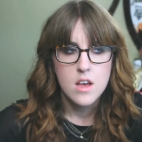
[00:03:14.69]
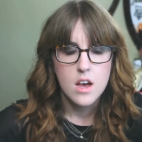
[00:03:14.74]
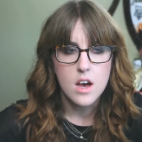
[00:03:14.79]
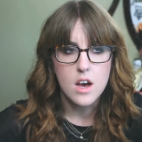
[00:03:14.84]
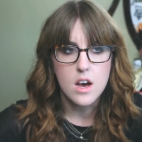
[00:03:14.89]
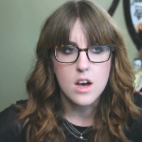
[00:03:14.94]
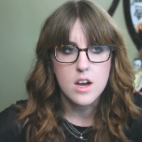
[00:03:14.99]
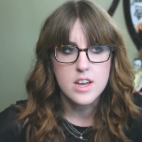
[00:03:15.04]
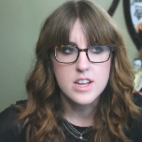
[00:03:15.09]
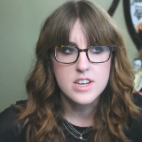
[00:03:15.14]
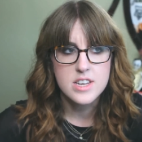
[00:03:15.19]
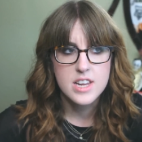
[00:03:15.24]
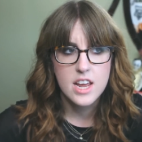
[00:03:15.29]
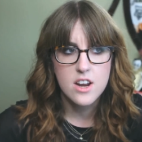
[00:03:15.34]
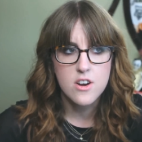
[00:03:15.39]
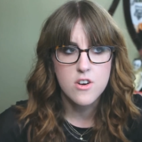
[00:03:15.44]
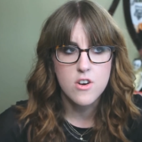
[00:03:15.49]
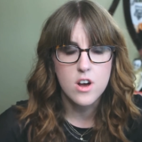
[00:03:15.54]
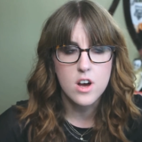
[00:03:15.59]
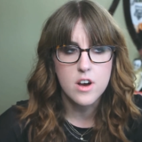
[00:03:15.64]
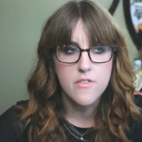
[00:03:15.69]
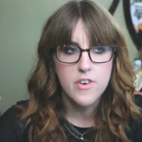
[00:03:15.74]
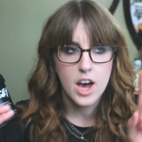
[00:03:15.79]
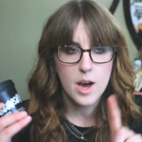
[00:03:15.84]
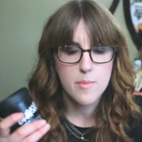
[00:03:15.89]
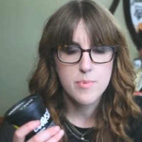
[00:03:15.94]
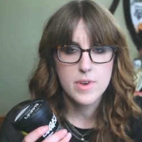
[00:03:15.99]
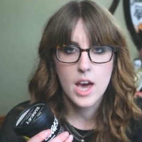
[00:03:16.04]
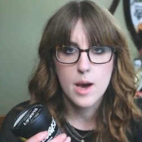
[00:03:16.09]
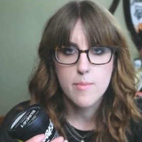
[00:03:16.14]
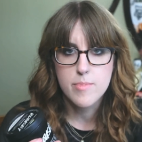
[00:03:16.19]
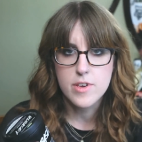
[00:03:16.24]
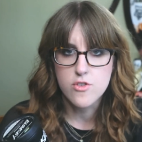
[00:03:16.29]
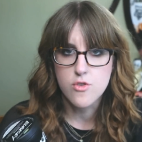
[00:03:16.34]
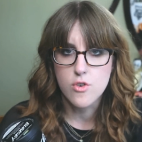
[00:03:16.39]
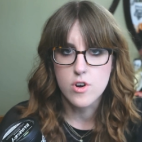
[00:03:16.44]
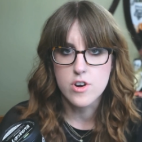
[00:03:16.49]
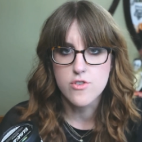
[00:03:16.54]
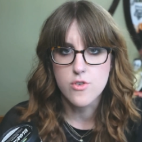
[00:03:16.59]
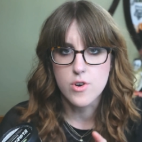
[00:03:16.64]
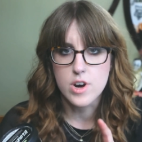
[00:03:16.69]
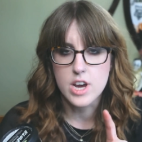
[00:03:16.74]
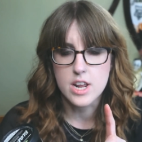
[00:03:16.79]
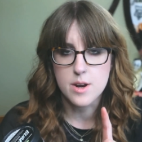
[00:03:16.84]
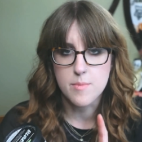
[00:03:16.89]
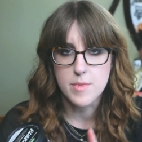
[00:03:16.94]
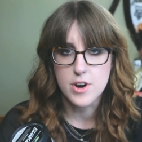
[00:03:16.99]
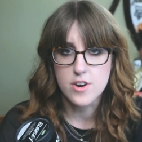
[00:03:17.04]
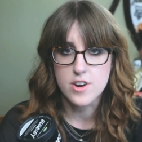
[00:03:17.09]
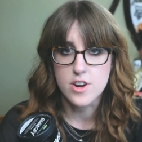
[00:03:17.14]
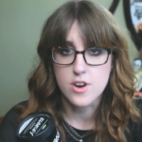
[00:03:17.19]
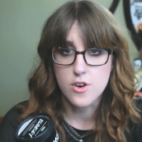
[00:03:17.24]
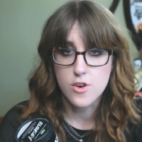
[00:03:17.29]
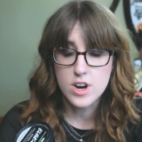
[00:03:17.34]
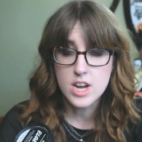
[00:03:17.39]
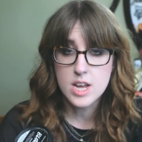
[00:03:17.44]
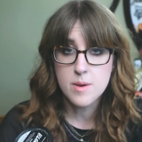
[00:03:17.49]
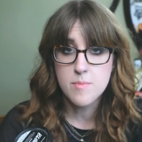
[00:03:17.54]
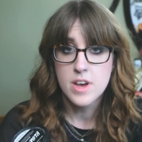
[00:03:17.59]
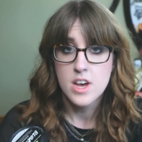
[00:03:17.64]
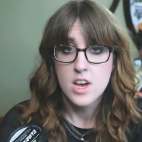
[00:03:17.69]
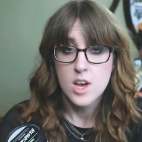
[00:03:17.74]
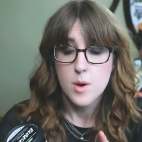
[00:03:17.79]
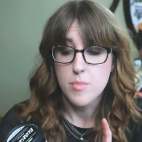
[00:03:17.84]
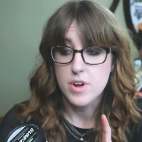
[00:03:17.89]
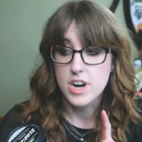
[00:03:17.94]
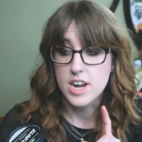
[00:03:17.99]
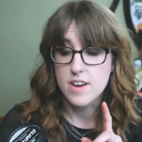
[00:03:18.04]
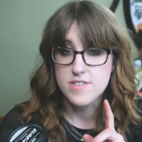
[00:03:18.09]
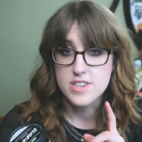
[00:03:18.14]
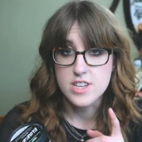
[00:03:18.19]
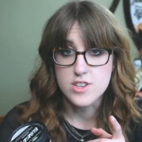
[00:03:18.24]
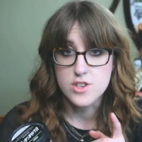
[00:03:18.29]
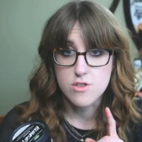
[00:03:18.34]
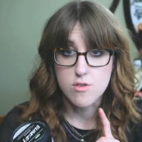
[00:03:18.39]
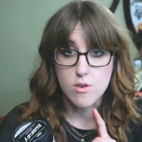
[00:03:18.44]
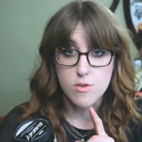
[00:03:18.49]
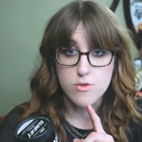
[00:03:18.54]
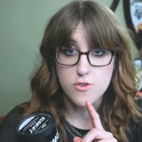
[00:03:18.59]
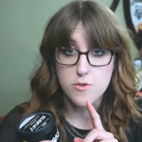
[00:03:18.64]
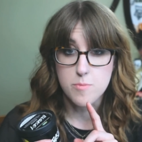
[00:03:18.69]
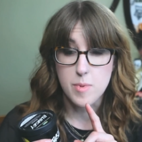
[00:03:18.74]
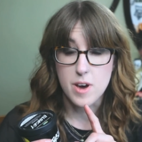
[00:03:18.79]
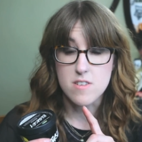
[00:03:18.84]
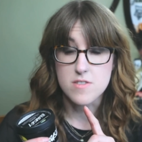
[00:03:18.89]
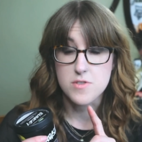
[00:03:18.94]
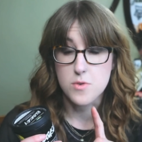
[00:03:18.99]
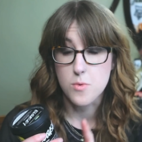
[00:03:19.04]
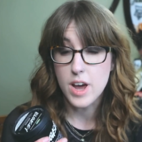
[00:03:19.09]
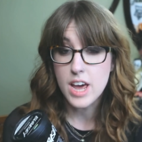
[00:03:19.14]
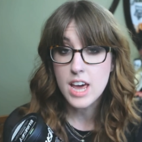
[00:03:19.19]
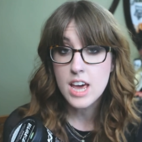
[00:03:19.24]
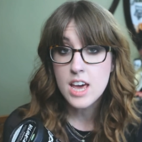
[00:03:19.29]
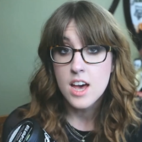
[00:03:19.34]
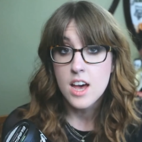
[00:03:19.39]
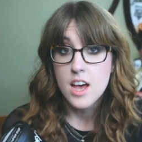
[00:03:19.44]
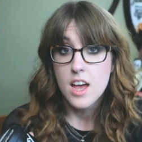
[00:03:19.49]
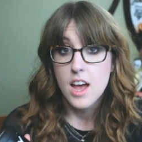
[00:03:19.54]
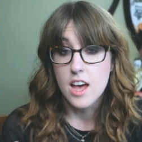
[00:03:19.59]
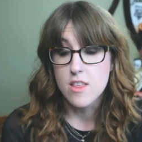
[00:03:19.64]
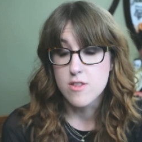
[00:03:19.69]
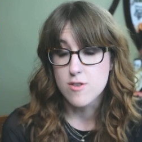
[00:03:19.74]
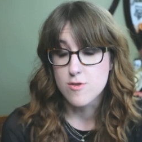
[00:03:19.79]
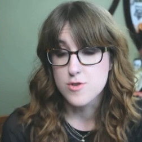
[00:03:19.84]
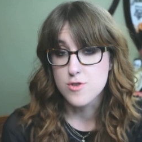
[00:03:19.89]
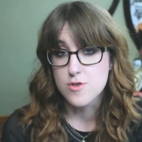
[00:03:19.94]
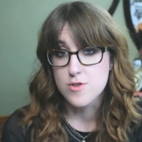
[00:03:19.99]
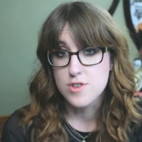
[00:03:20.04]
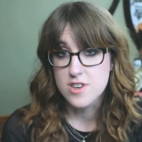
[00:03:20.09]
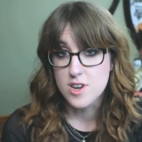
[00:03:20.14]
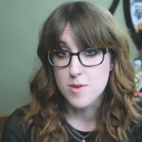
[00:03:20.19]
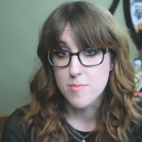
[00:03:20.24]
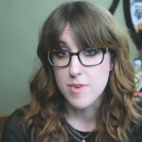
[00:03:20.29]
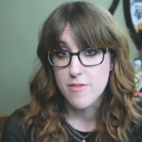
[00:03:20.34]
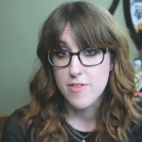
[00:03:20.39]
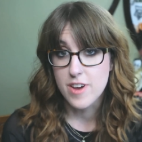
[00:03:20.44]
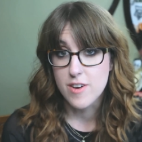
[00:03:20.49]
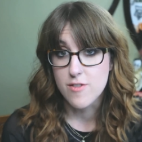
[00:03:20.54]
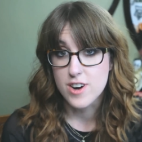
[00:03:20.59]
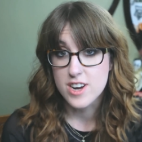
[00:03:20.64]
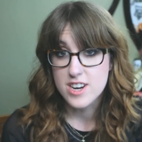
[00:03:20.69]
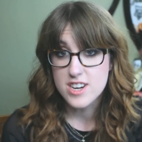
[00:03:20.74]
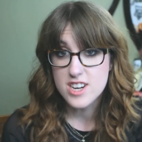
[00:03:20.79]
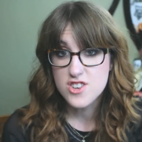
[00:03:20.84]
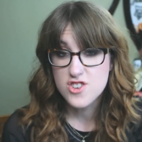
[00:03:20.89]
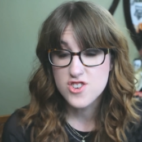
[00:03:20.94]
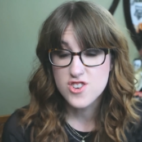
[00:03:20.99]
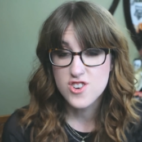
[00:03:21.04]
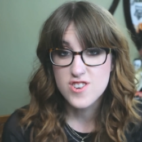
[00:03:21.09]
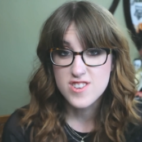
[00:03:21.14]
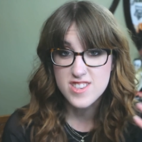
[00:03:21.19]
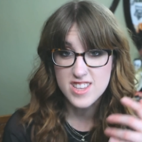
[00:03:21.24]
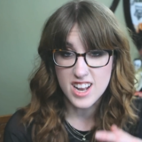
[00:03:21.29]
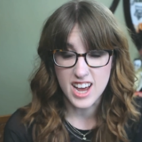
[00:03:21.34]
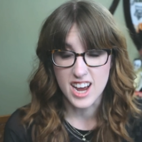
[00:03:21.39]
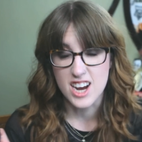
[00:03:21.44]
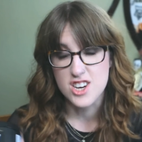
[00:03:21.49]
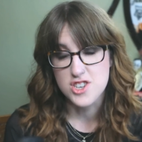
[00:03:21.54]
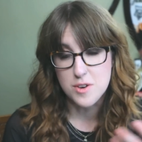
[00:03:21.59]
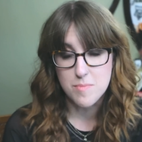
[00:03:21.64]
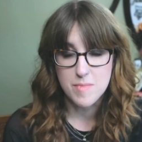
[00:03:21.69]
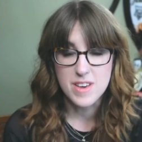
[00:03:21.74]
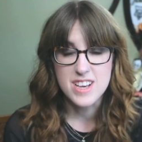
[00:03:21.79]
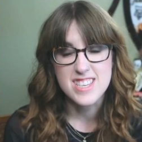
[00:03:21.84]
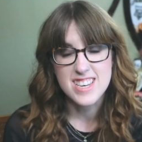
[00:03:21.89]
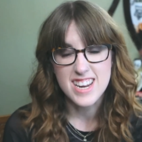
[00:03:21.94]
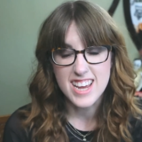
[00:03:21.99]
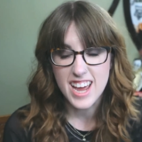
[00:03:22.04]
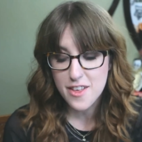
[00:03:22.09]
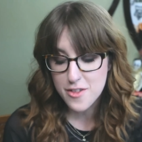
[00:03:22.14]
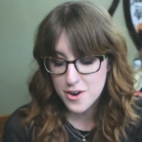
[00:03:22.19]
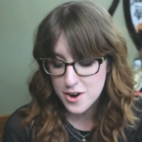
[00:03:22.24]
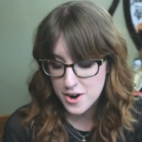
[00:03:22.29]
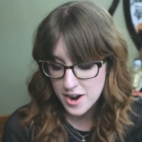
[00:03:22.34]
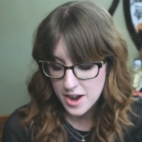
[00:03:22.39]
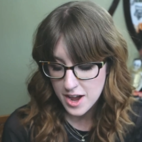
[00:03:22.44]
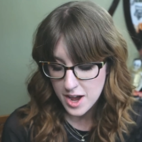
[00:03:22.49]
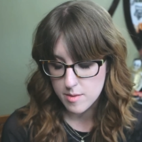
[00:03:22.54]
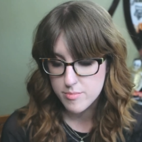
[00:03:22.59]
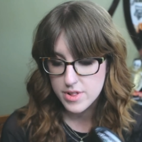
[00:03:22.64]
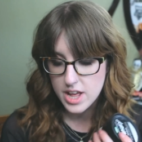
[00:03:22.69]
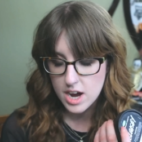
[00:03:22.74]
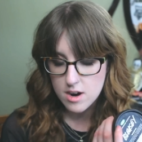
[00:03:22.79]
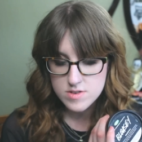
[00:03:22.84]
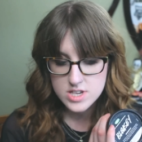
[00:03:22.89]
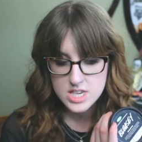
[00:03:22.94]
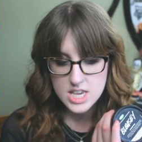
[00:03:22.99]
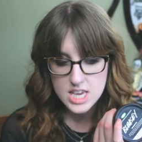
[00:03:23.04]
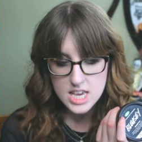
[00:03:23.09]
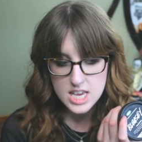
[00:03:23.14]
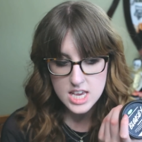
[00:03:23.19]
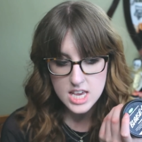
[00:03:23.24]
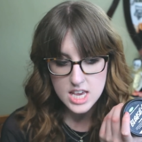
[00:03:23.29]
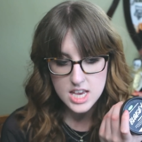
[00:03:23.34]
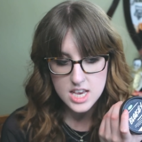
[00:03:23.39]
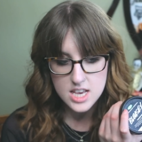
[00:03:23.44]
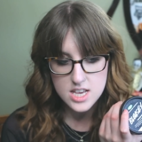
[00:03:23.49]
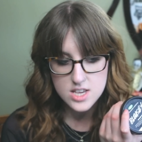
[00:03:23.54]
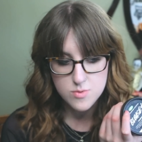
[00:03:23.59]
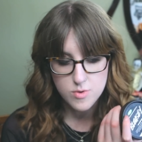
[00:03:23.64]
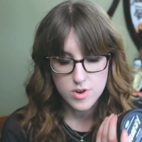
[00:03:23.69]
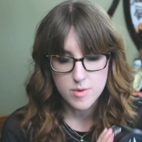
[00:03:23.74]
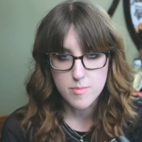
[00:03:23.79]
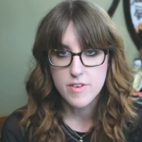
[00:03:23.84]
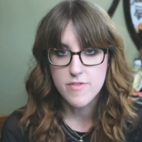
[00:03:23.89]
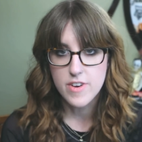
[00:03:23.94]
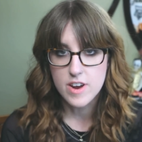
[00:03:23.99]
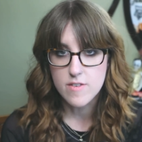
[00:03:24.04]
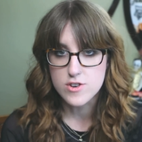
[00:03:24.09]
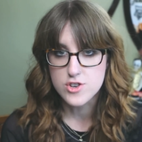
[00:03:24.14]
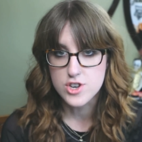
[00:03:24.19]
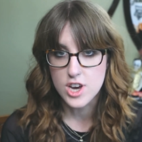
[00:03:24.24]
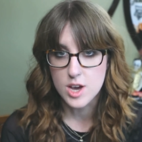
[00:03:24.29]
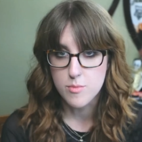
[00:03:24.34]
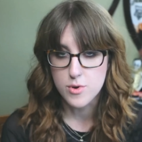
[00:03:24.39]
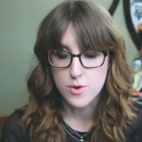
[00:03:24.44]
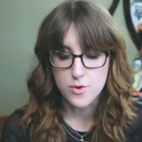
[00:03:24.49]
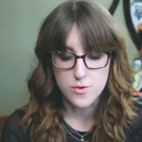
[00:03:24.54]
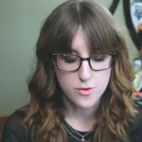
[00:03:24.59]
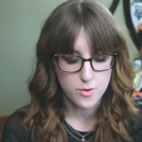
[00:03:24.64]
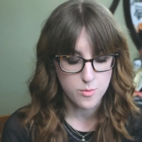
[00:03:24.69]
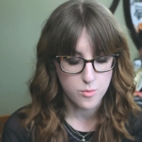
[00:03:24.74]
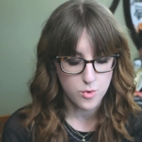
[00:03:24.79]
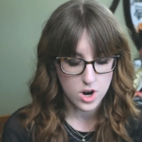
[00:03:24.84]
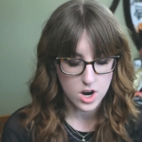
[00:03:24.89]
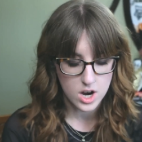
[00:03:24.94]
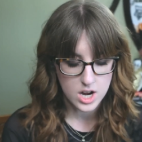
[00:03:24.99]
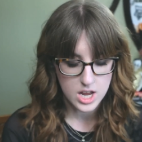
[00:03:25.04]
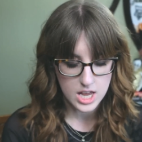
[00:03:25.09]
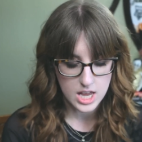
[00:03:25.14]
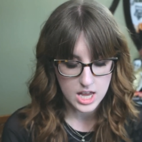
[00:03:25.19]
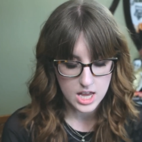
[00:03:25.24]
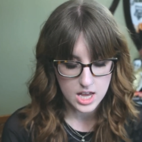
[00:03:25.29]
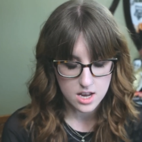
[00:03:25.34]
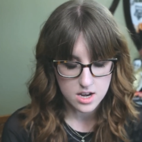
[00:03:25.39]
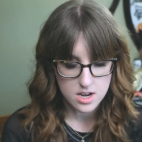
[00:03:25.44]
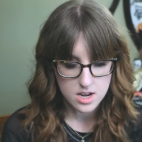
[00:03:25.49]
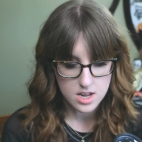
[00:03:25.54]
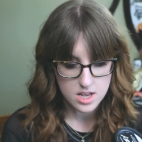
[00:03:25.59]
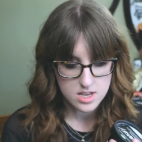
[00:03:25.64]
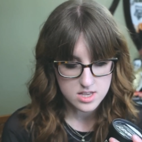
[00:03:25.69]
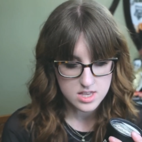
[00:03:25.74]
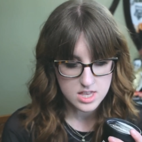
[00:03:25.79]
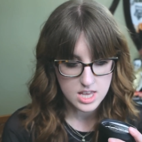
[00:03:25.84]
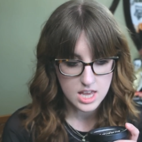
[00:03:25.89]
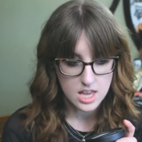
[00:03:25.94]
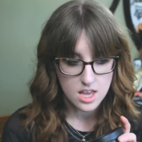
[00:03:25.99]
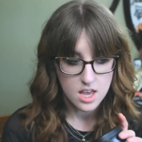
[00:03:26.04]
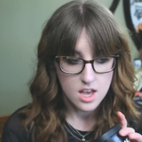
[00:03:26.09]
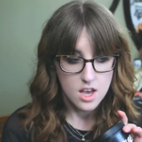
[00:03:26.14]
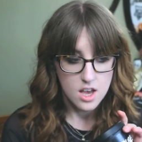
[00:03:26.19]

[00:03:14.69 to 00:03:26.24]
uh, container of Happy Happy Joy Joy and American Cream, but I have since thrown those bottles away, and those are still my favorite conditioners that I actually mix together. Blousey is one of my favorite shampoos from work. It is the